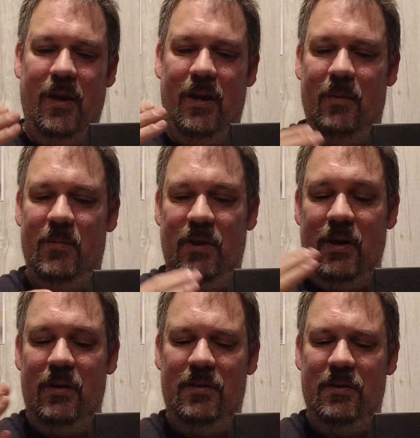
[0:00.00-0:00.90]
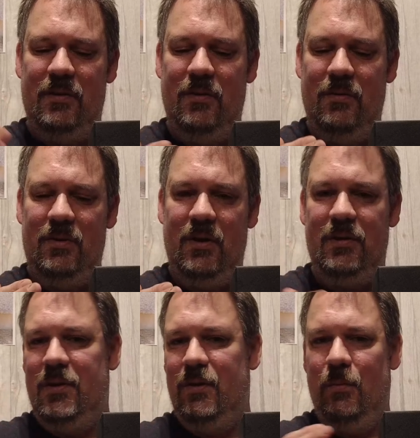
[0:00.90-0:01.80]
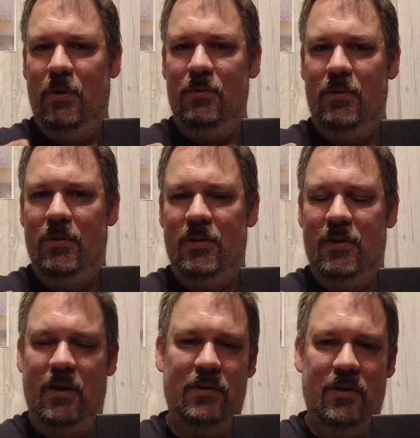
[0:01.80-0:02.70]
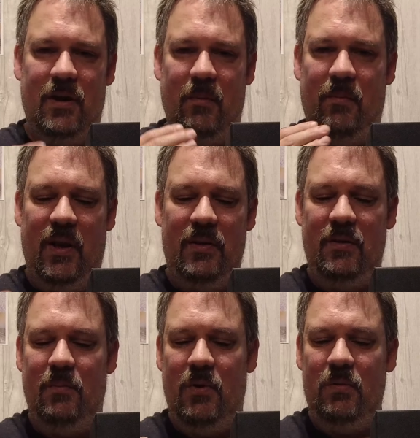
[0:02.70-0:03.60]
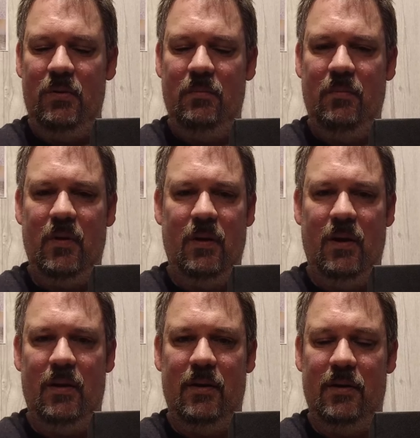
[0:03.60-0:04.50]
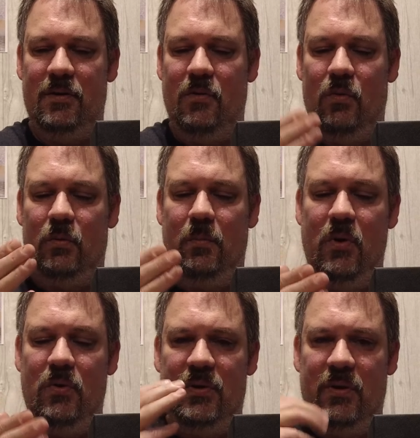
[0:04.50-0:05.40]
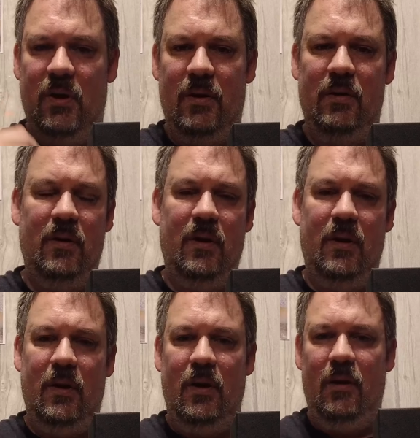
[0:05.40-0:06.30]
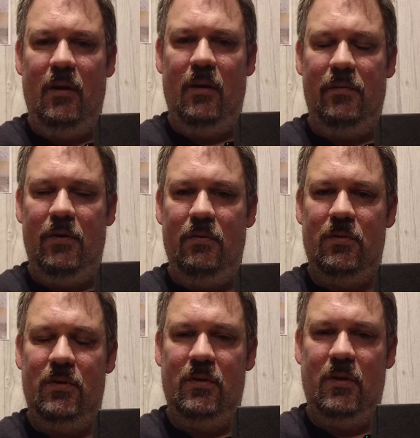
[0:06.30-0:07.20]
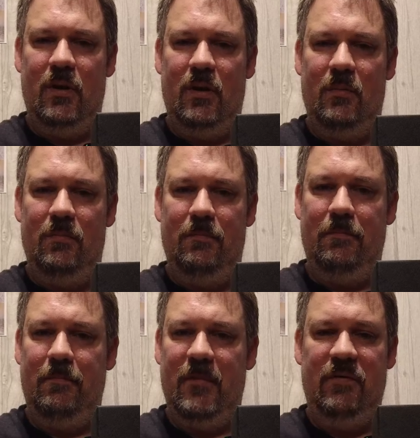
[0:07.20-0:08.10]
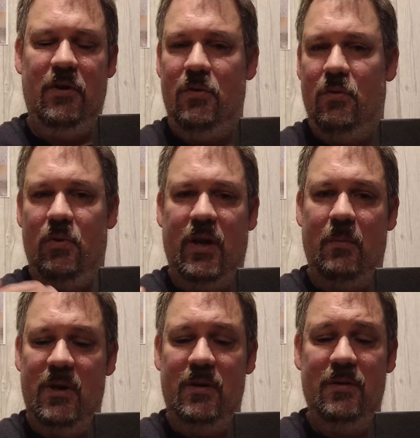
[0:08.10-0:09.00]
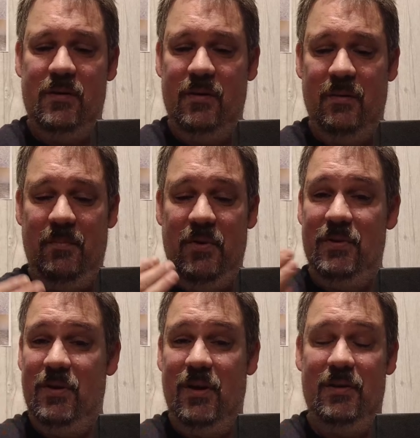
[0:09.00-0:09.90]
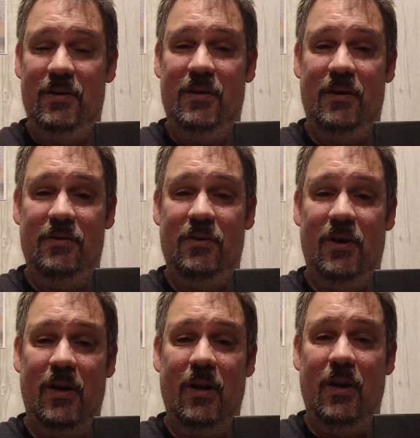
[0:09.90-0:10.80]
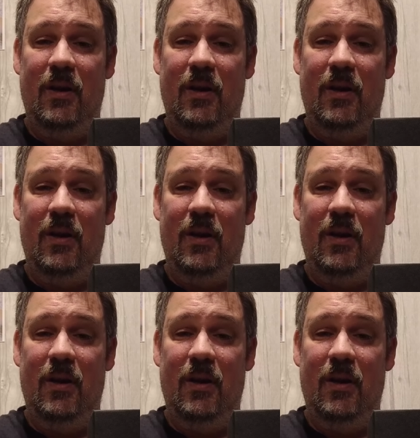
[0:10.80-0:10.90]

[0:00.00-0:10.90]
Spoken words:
Today this is not a single malt, this is actually a blended malt, and it is called Burnside. Now if you don't know what that means, Burnside is essentially